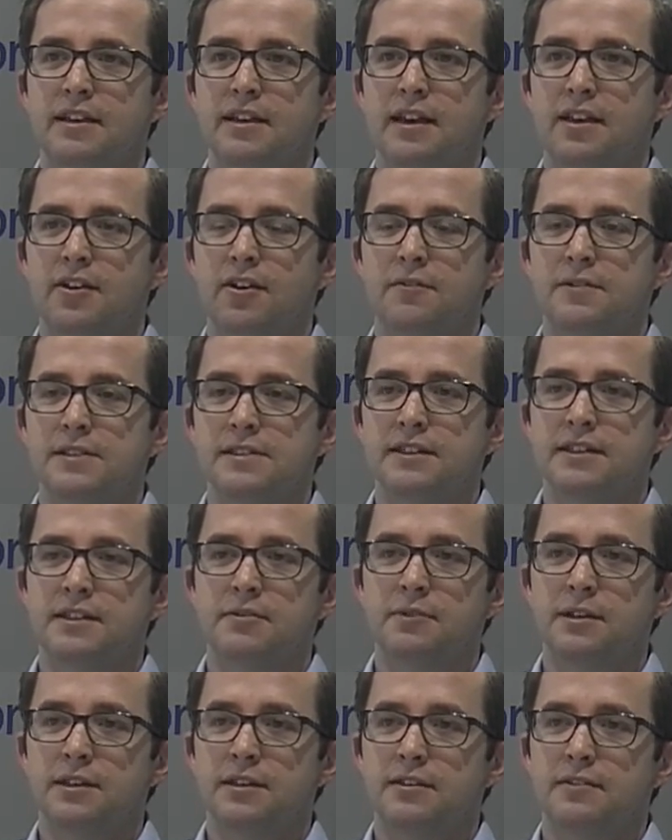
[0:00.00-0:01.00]
And obviously,
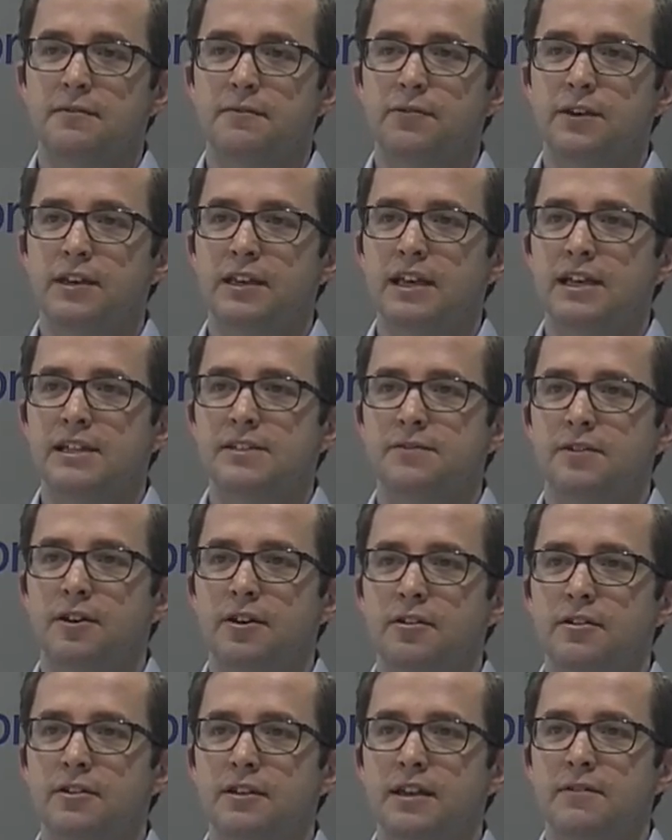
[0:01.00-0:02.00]
with free cash
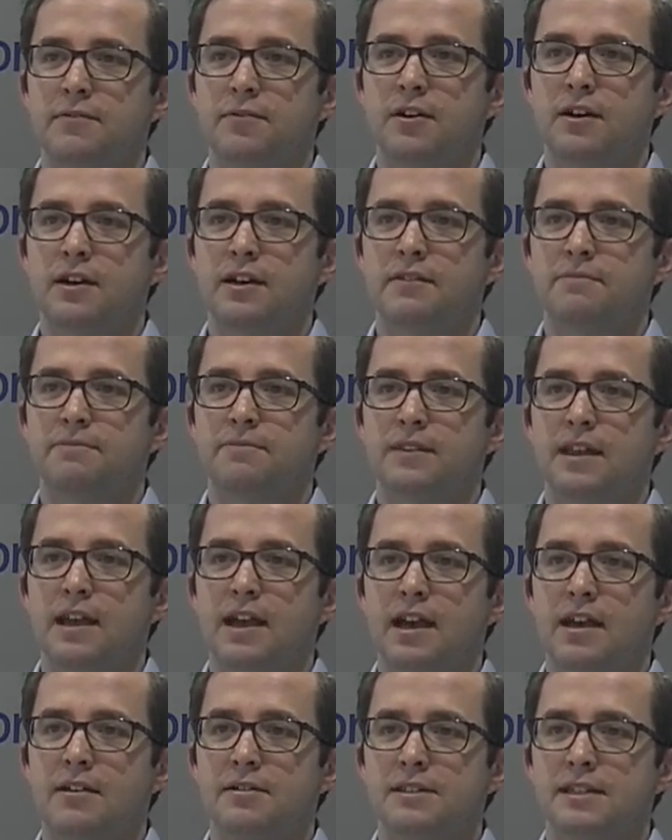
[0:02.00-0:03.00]
flow in
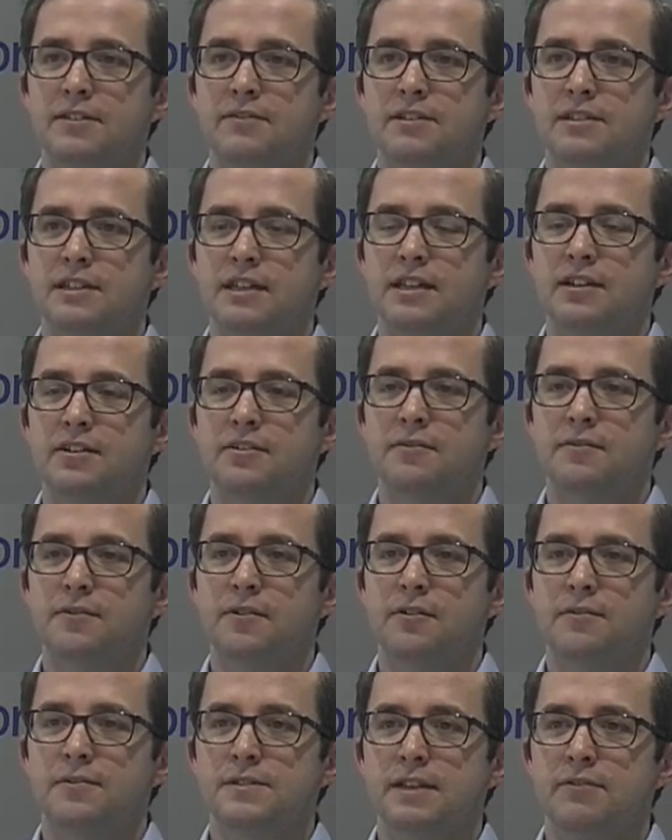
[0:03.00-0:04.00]
FY17
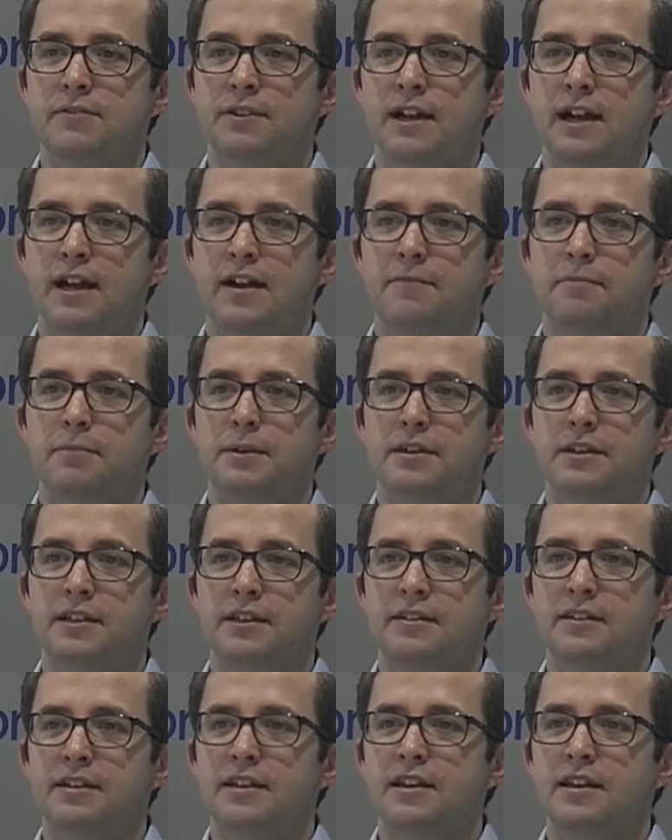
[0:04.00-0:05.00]
of $7.5
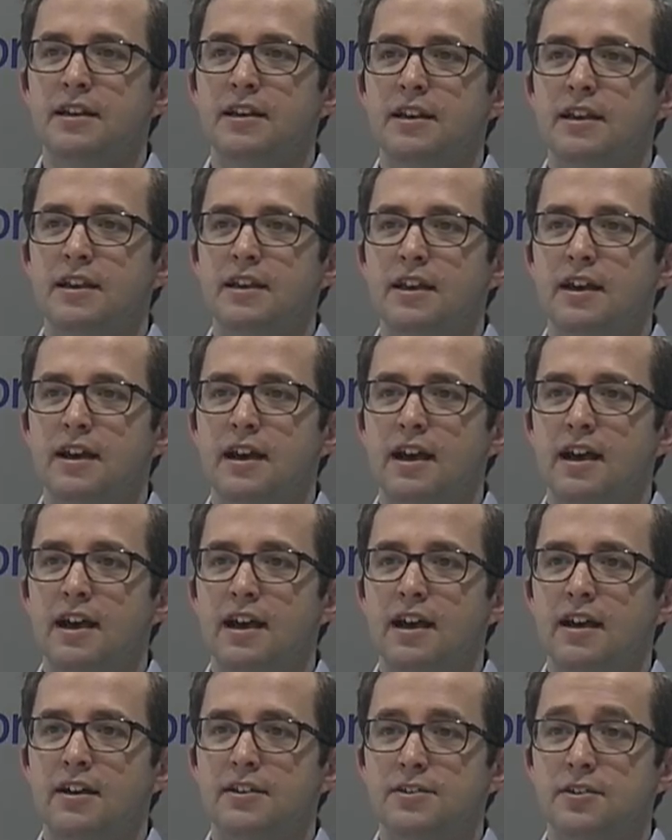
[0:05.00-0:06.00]
billion,
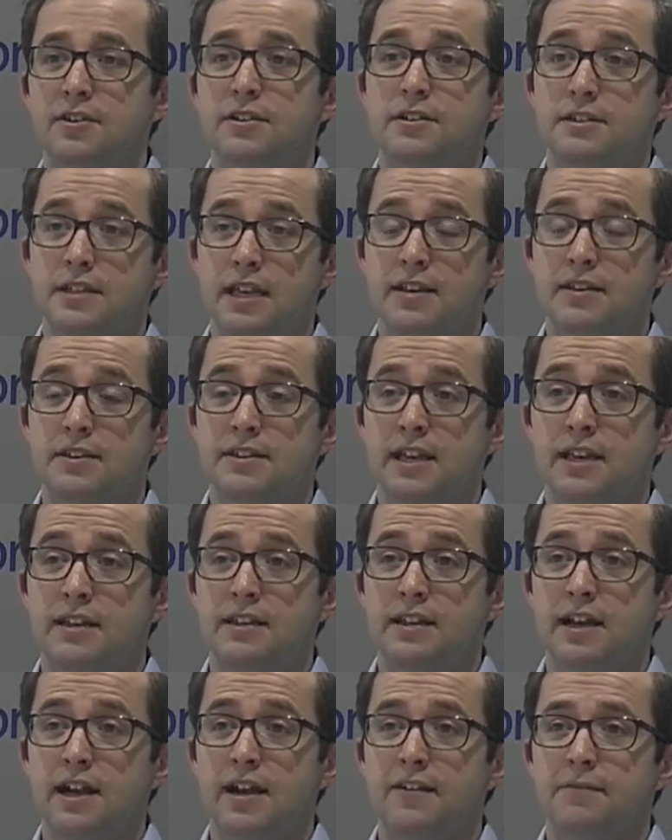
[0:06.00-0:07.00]

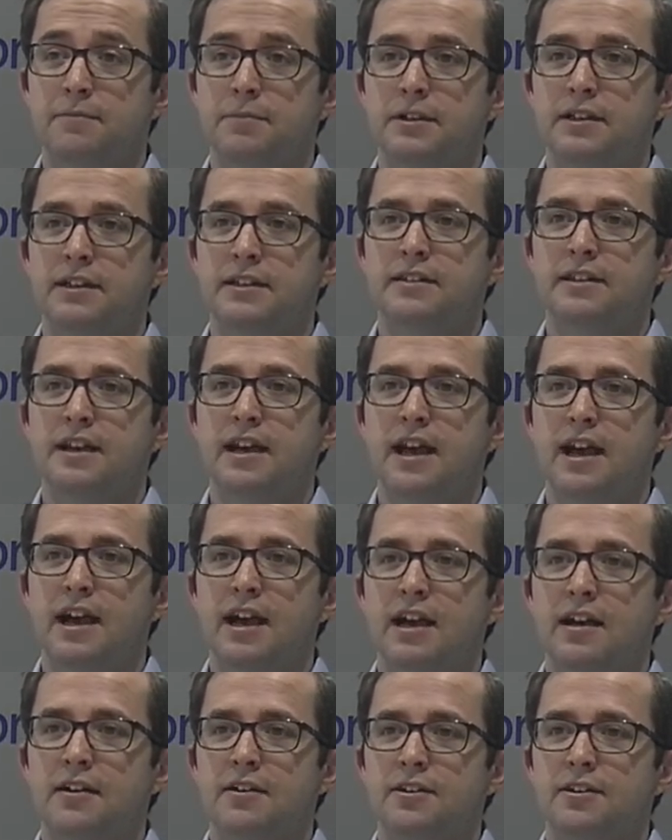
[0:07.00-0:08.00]
$10.5
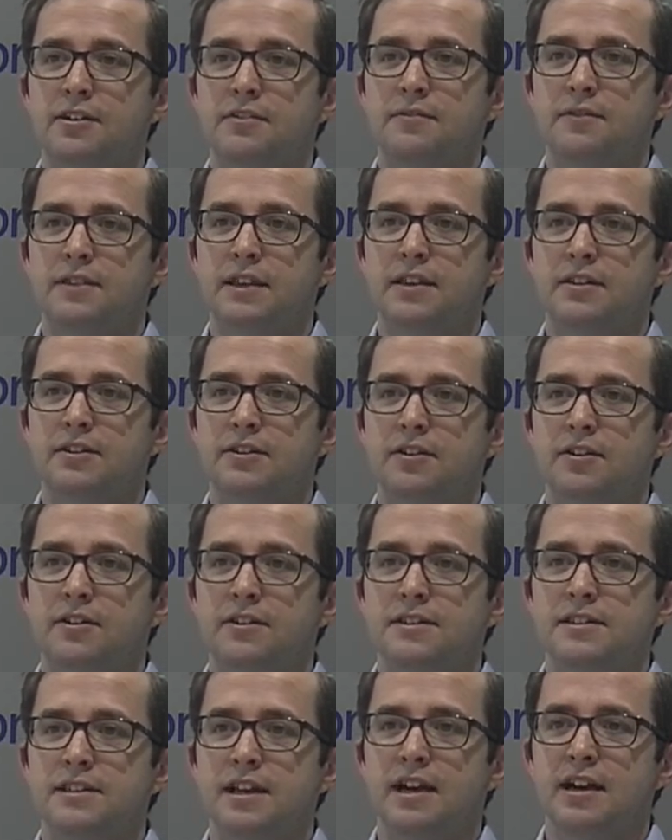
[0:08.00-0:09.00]
billion. You've then
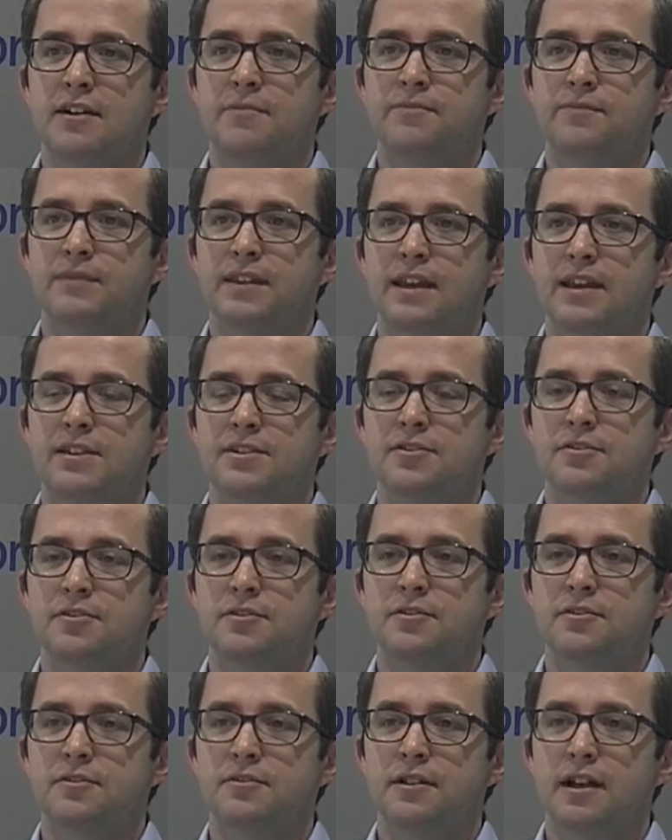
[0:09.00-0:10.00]
got
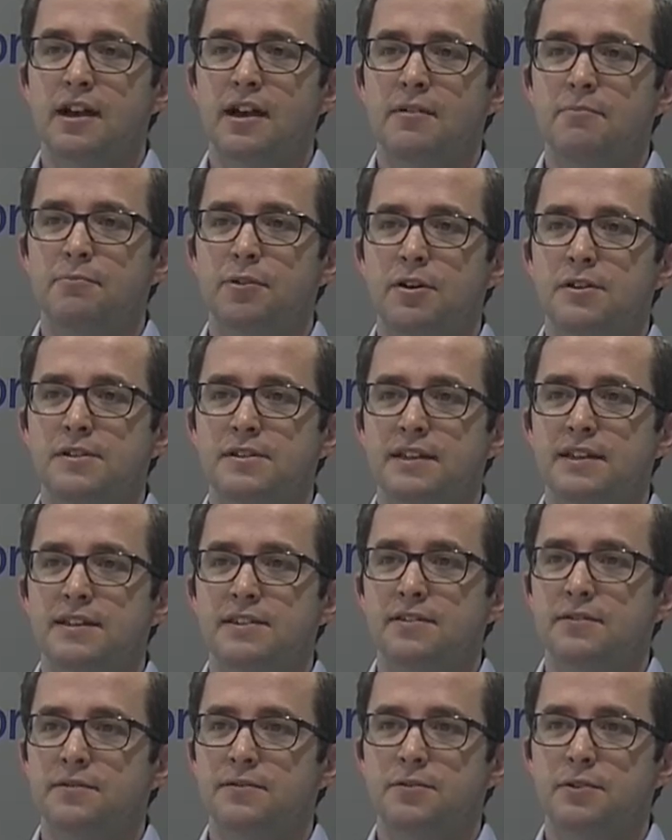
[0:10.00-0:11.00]
extra proceeds
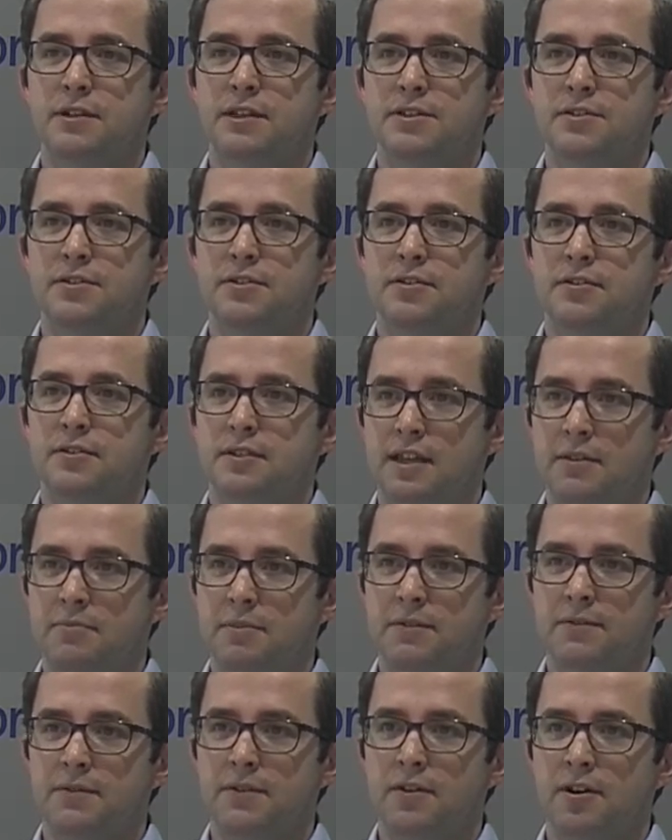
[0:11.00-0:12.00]
of 22. That'd
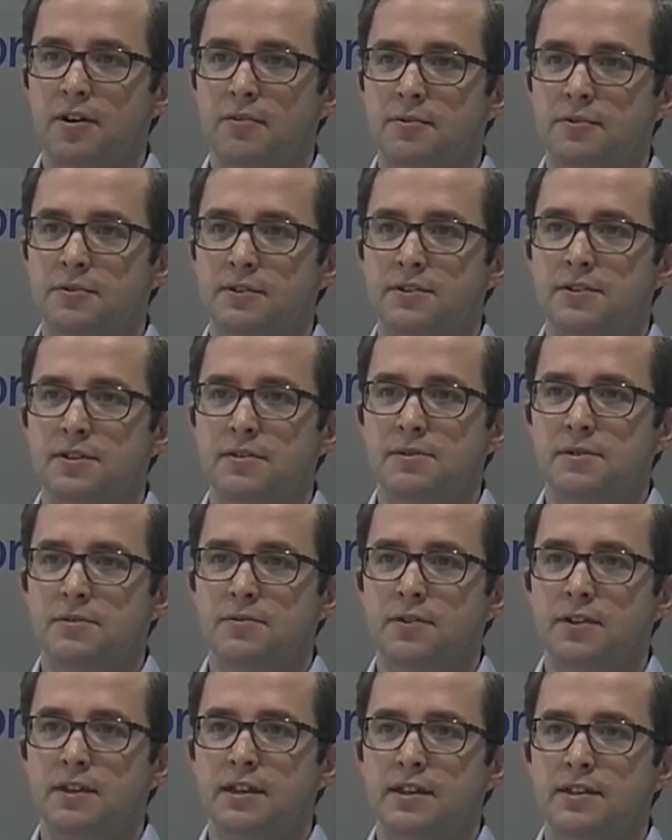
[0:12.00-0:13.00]
be phenomenal in terms of
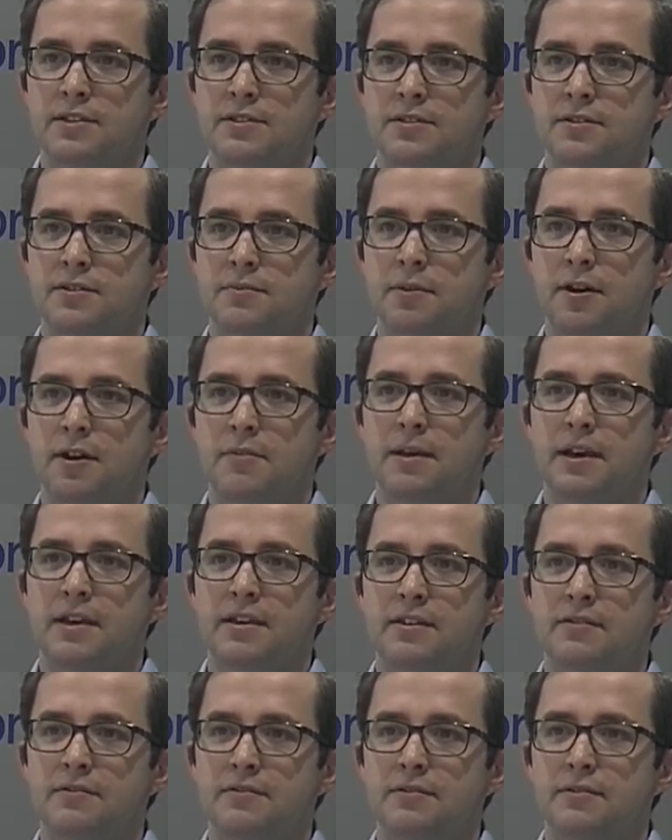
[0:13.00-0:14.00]
what they can do
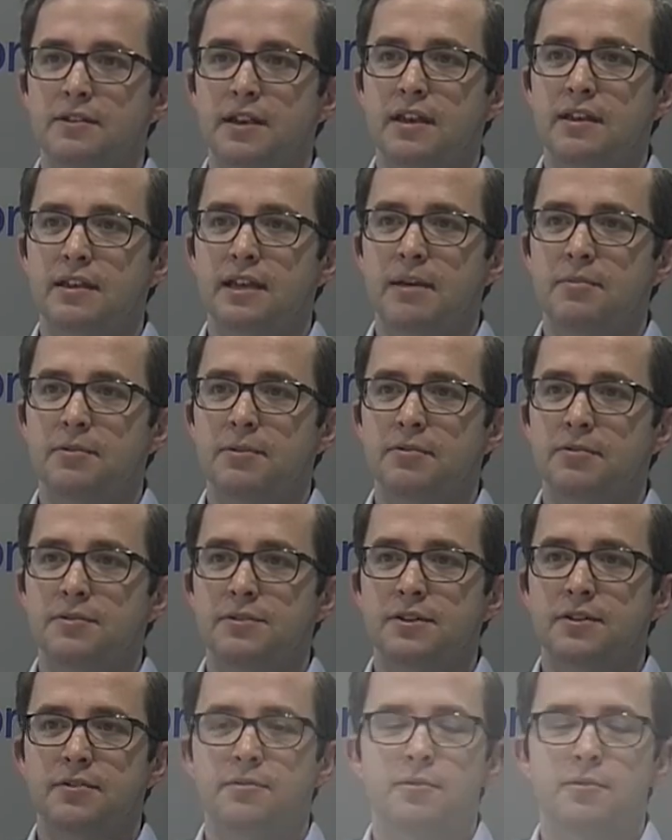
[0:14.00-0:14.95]
buyback and capital return